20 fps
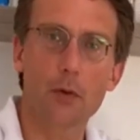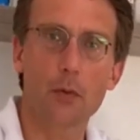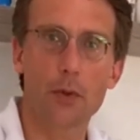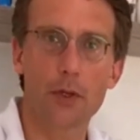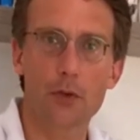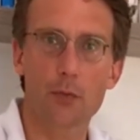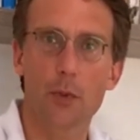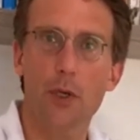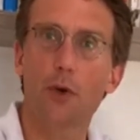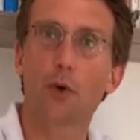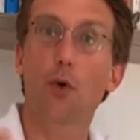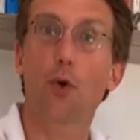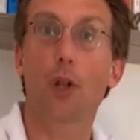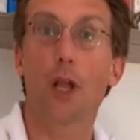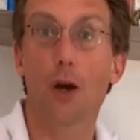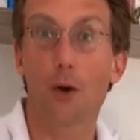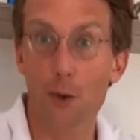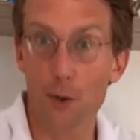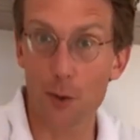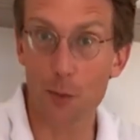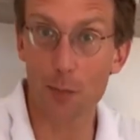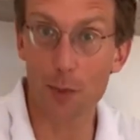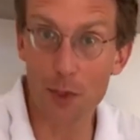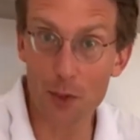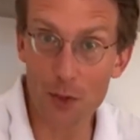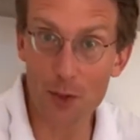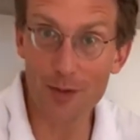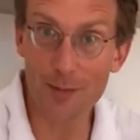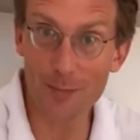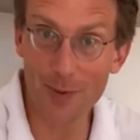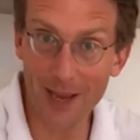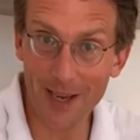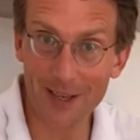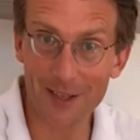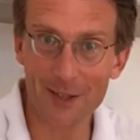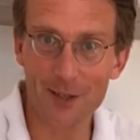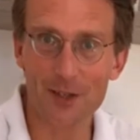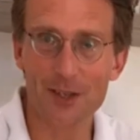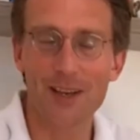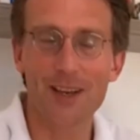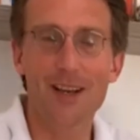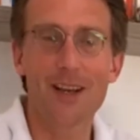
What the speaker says: which we call our submission package.